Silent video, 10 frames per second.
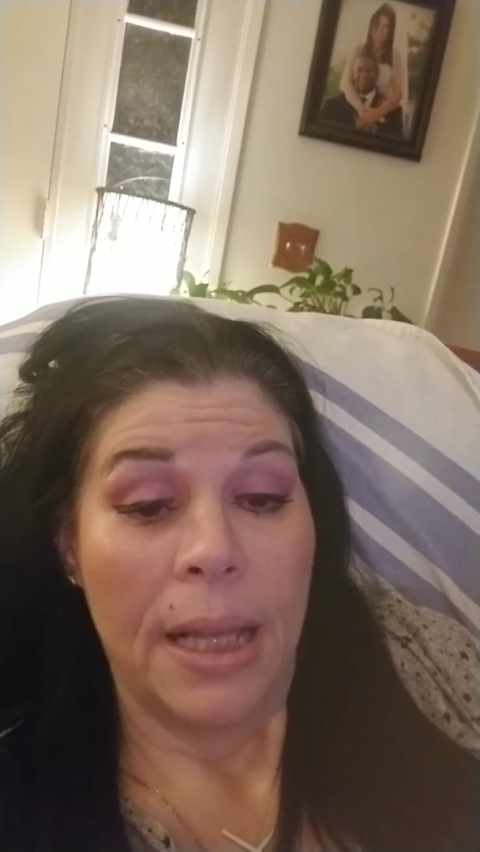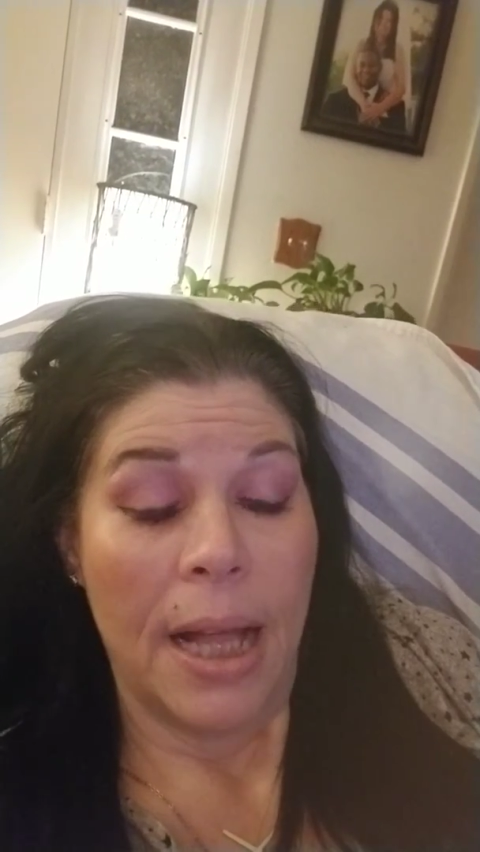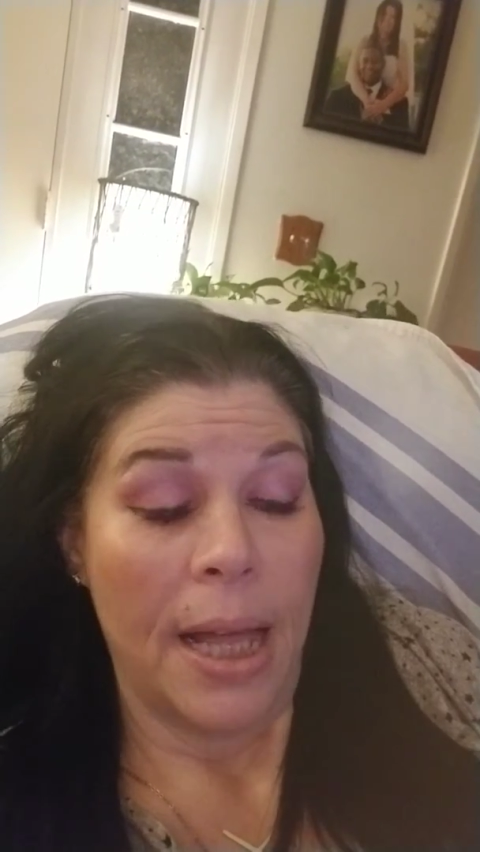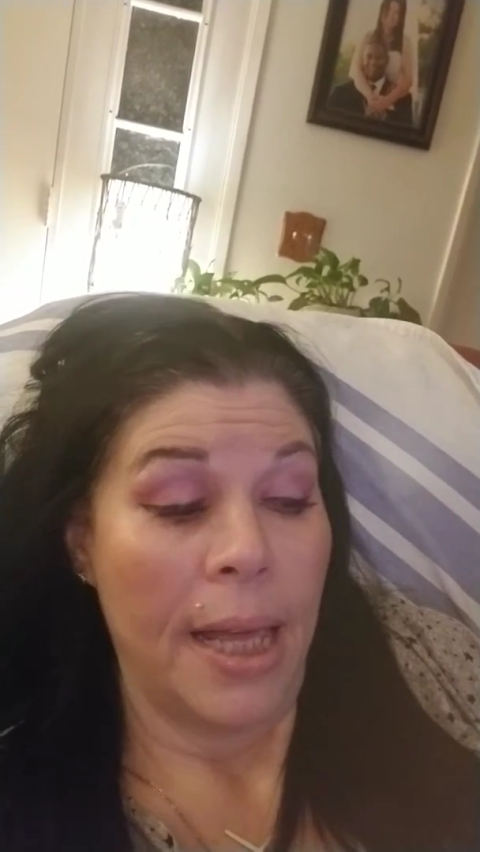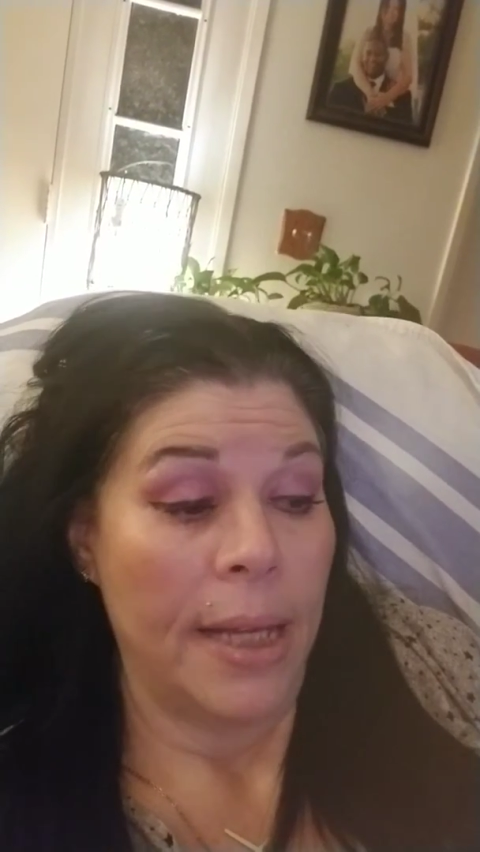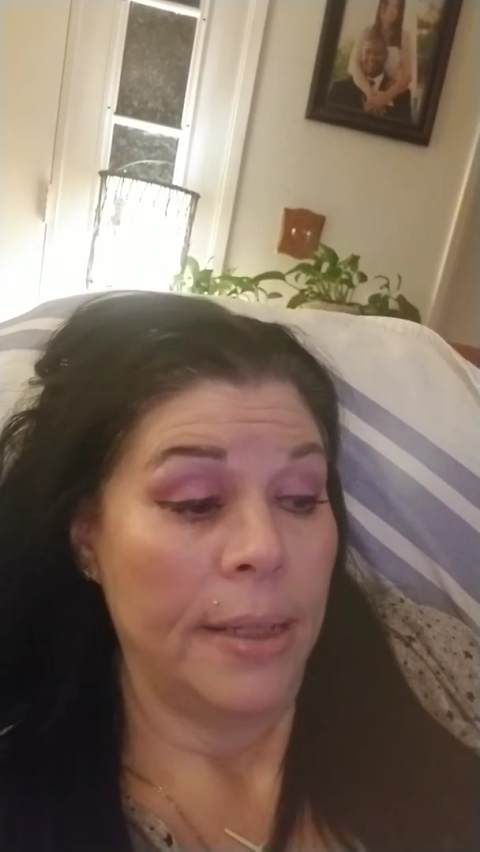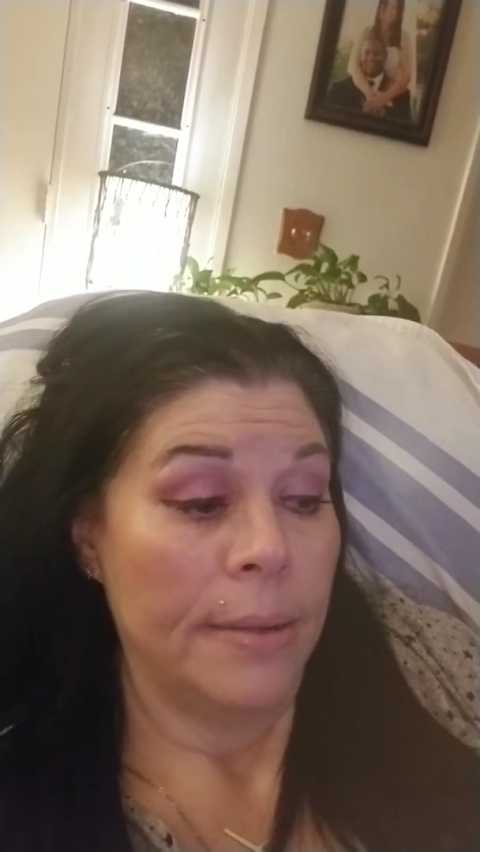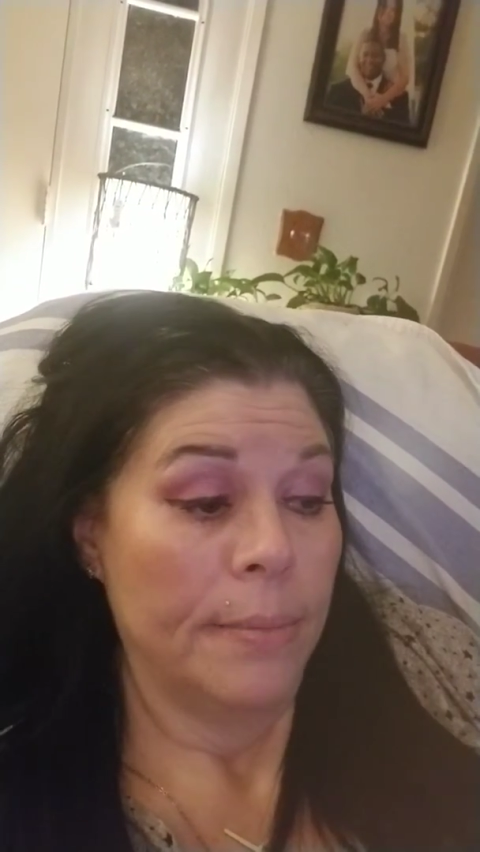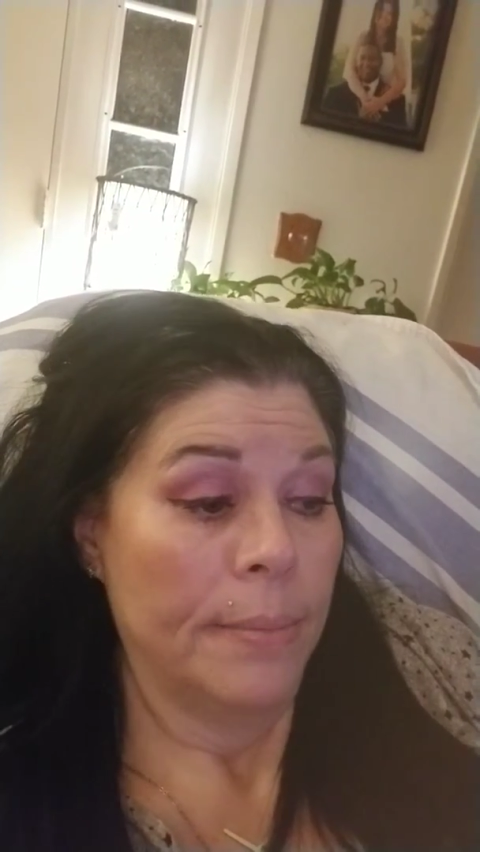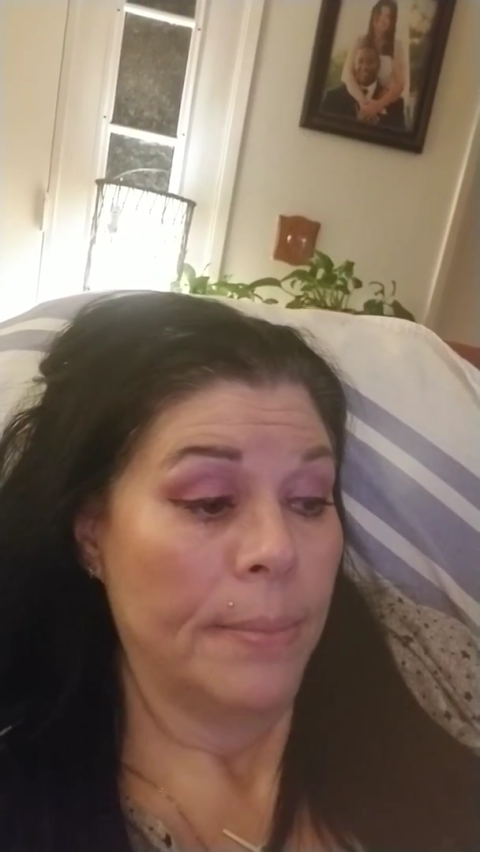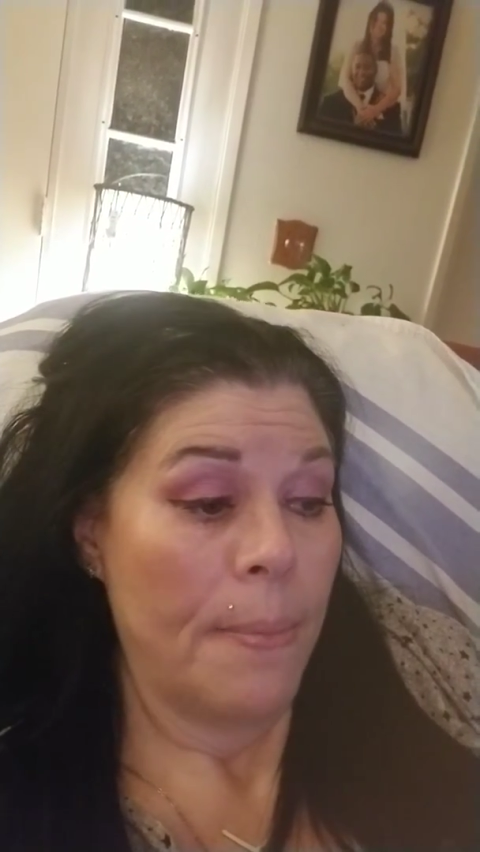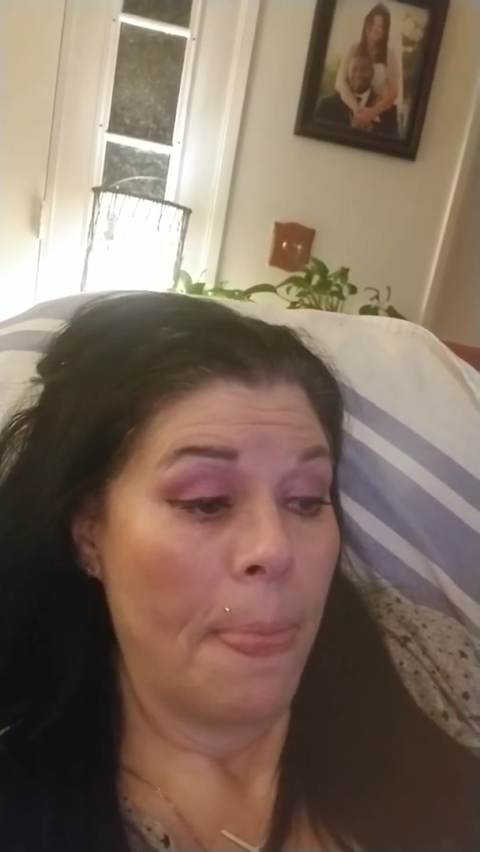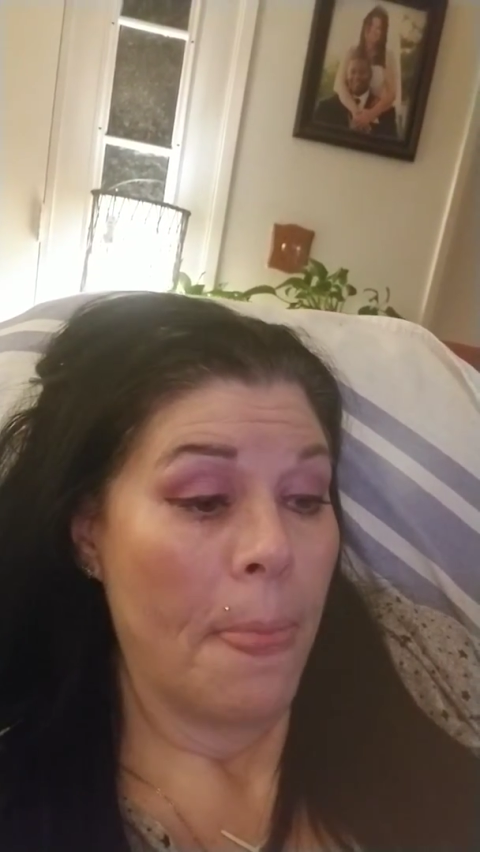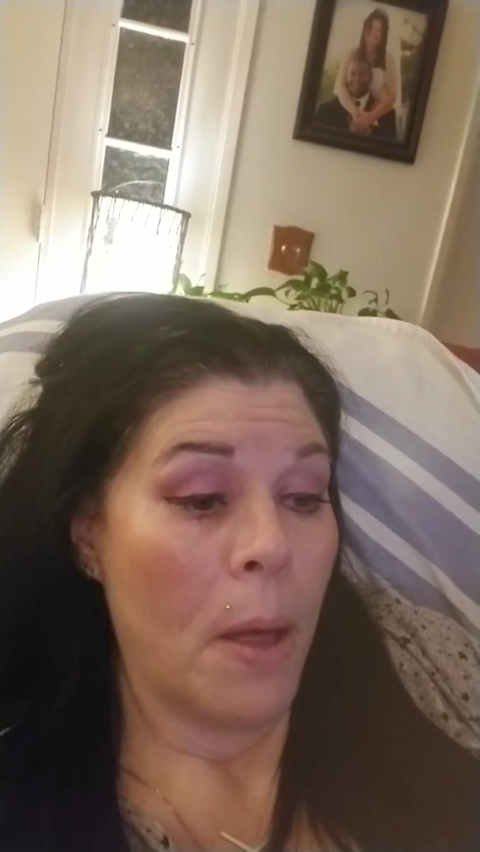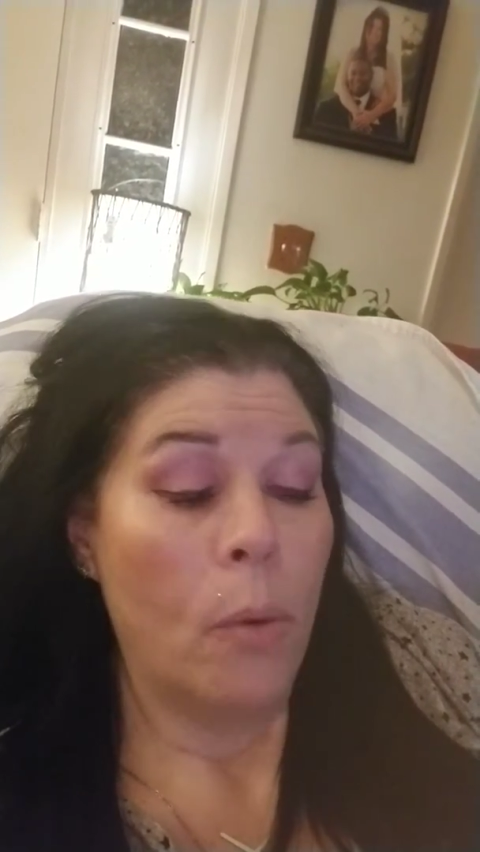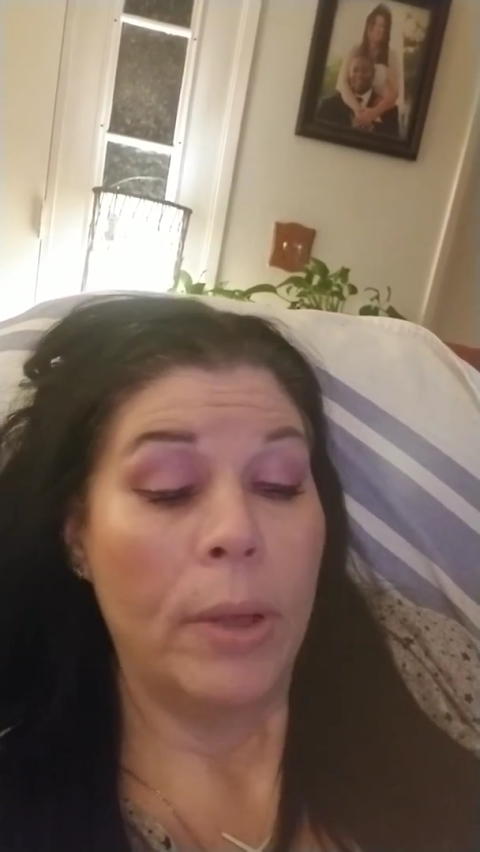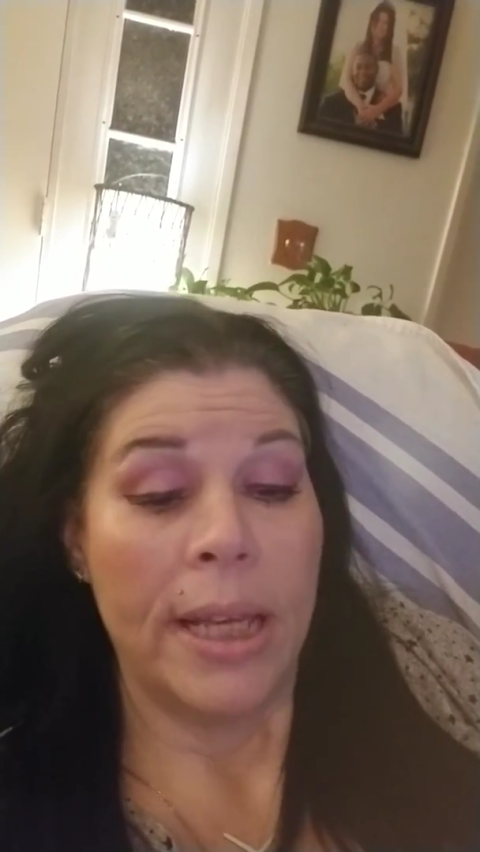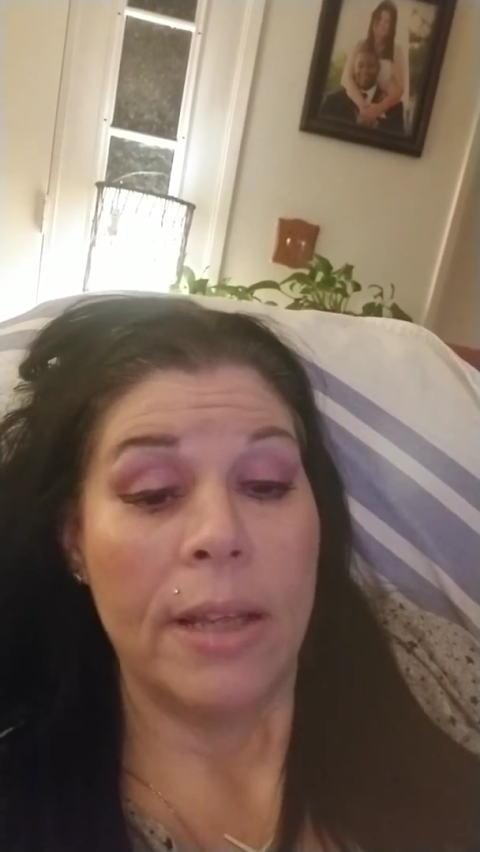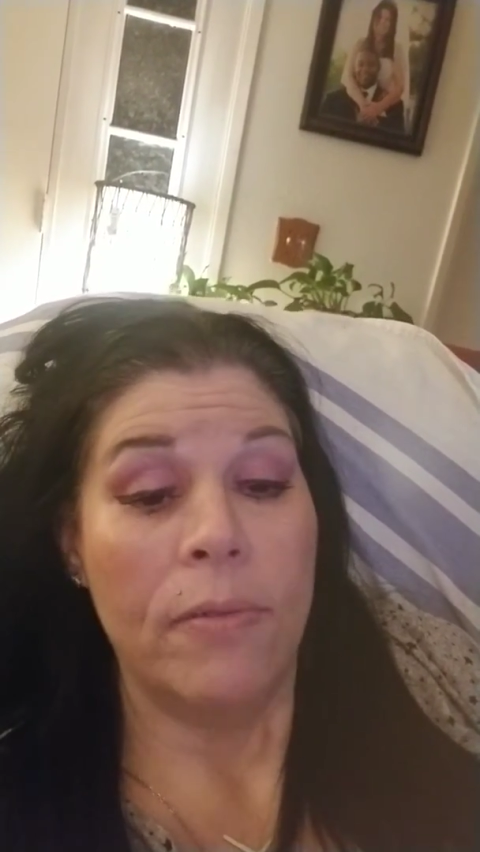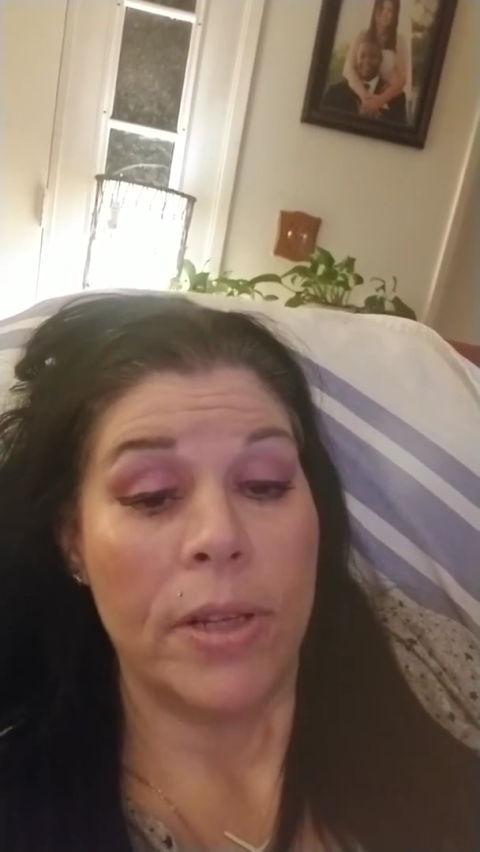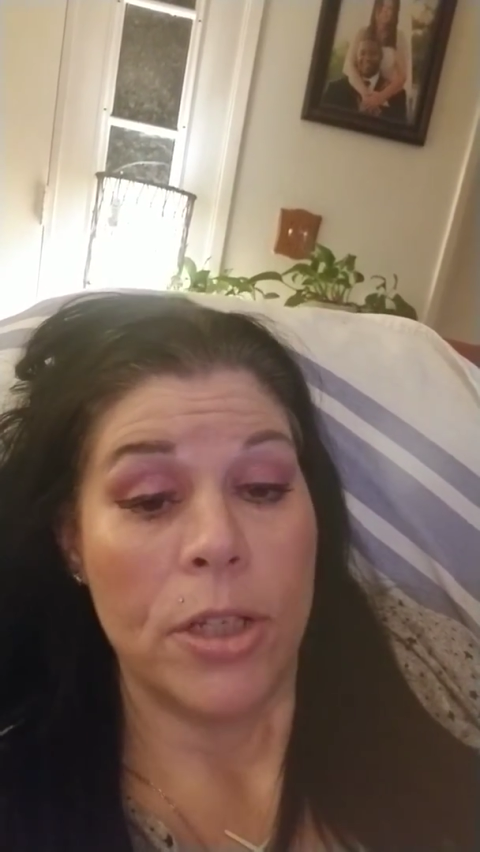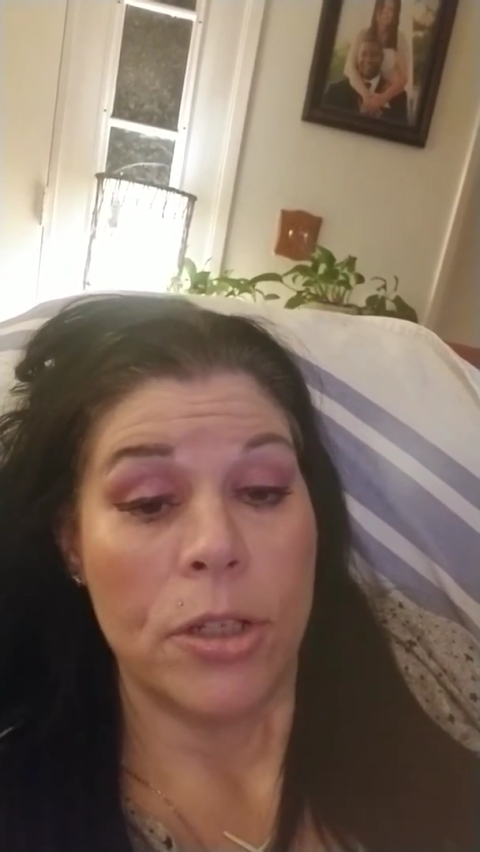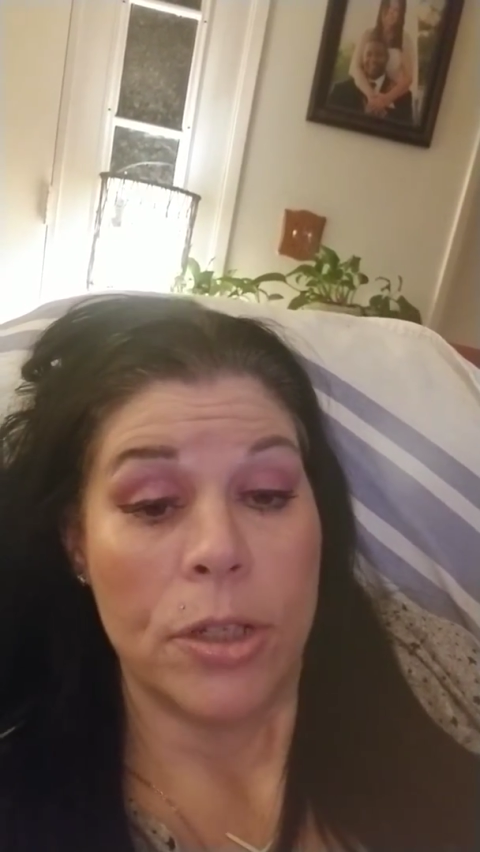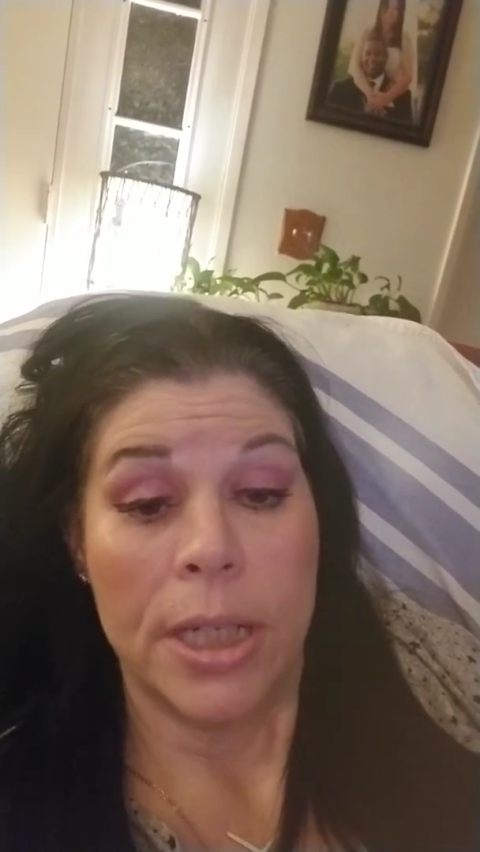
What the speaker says: I only adventured